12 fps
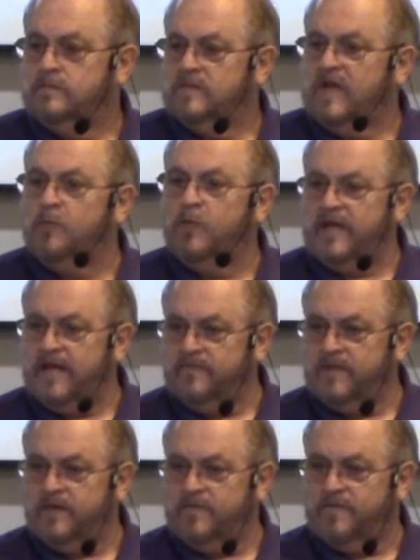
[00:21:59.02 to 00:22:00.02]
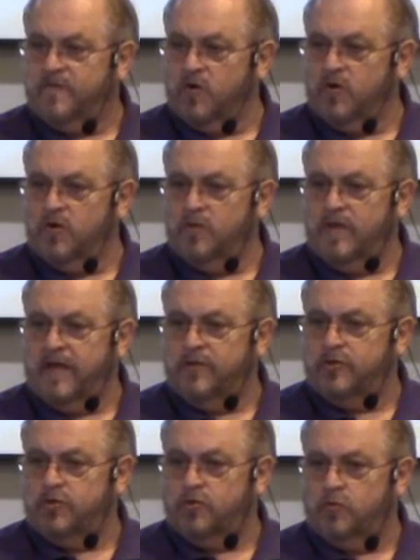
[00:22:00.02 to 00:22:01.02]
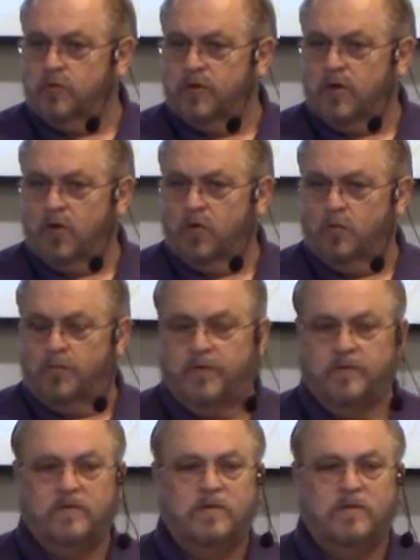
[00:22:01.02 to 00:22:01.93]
And we have that firm and sure hope.